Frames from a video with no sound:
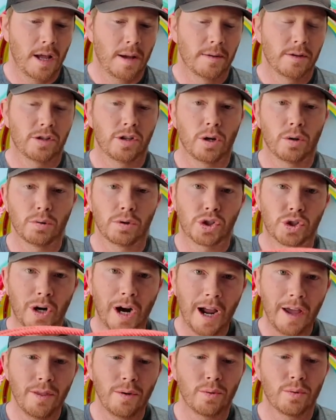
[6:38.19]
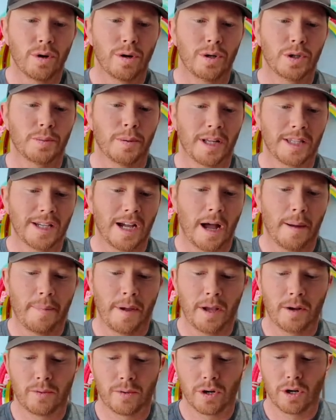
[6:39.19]
So try the Rose by Top
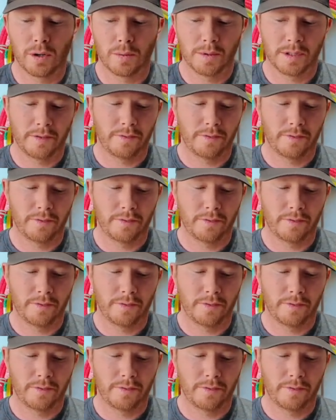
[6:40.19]
Hand Ropes.